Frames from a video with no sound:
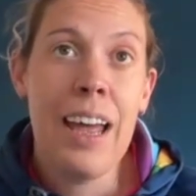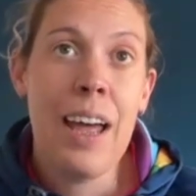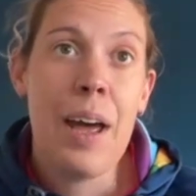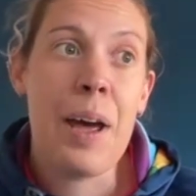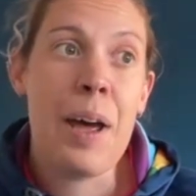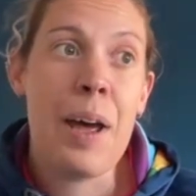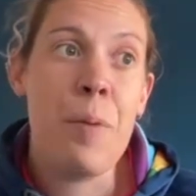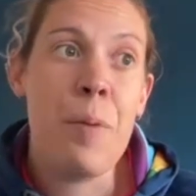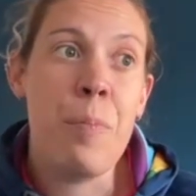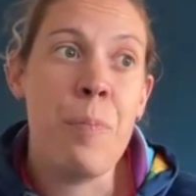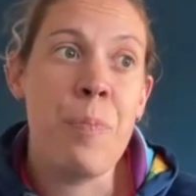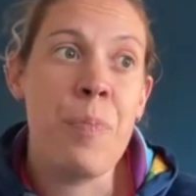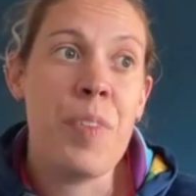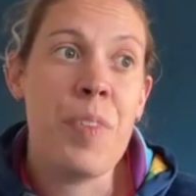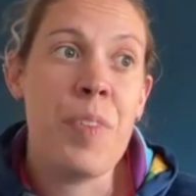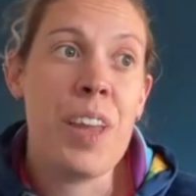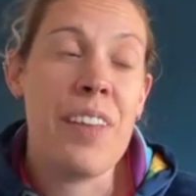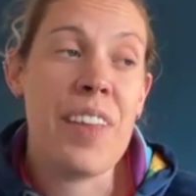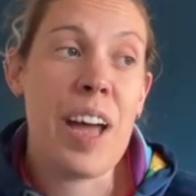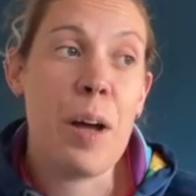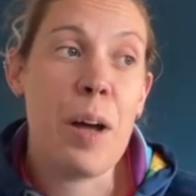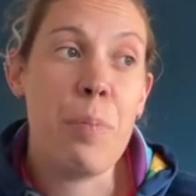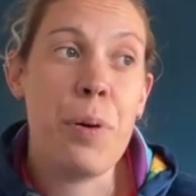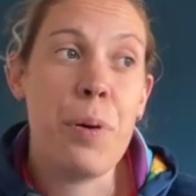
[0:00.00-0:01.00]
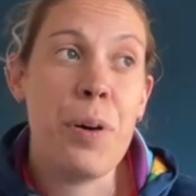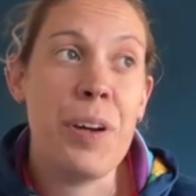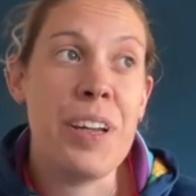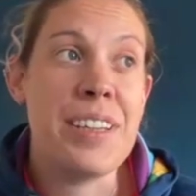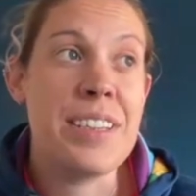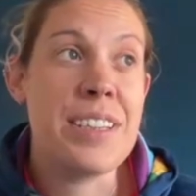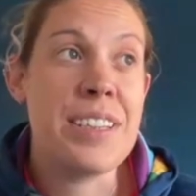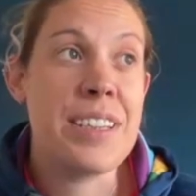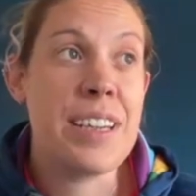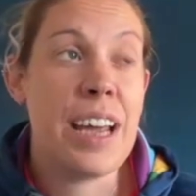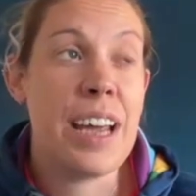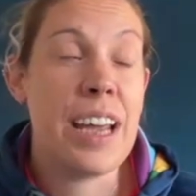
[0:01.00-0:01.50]
At that
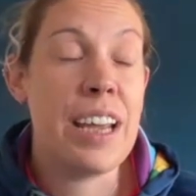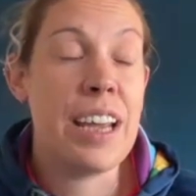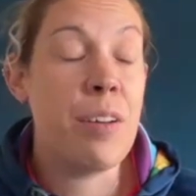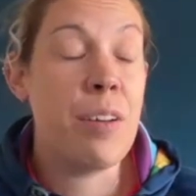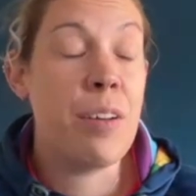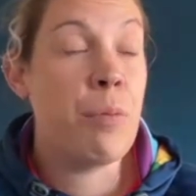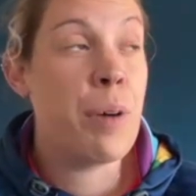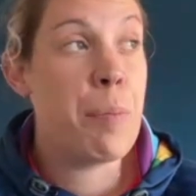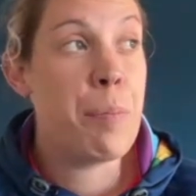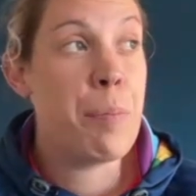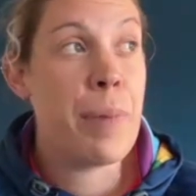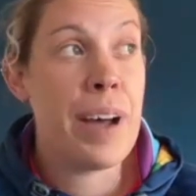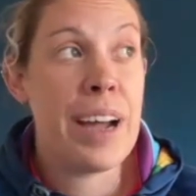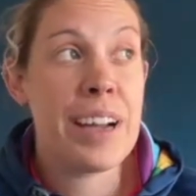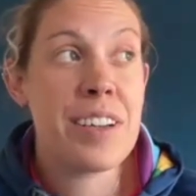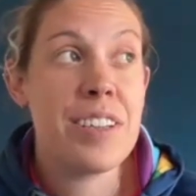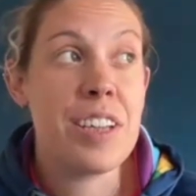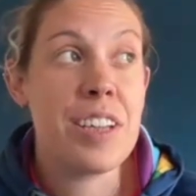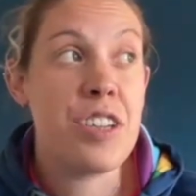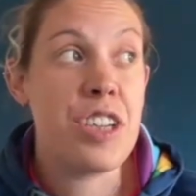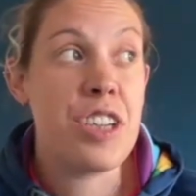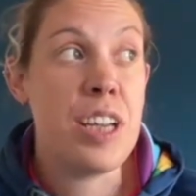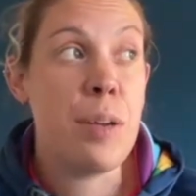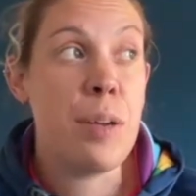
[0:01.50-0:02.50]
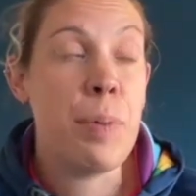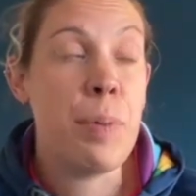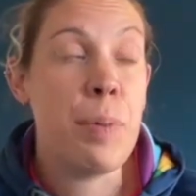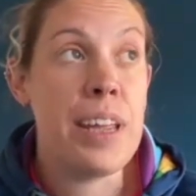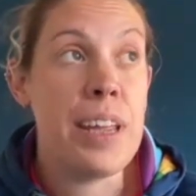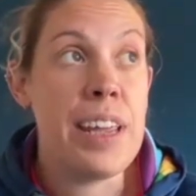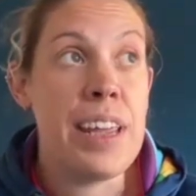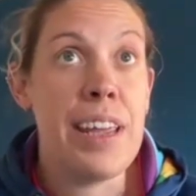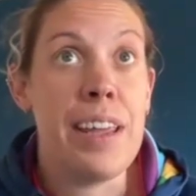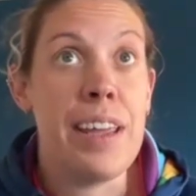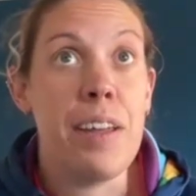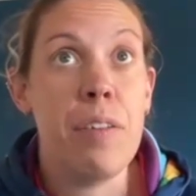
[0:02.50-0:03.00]
point, I went back to the
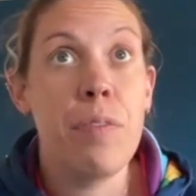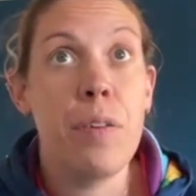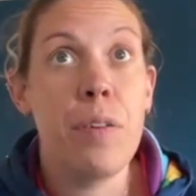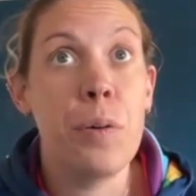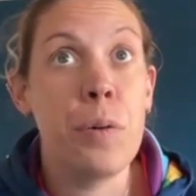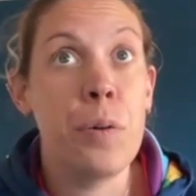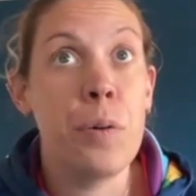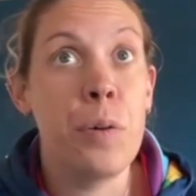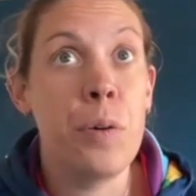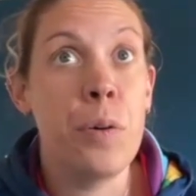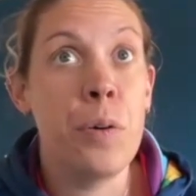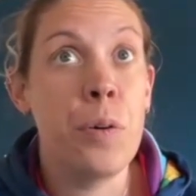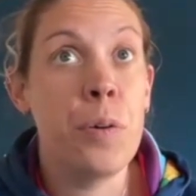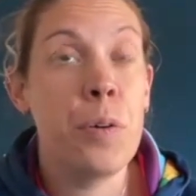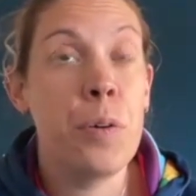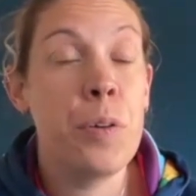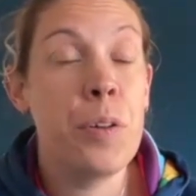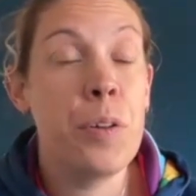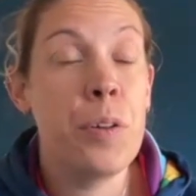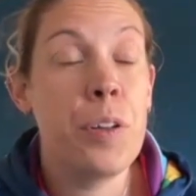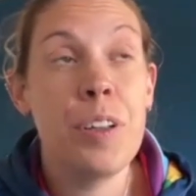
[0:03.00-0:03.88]
GP for,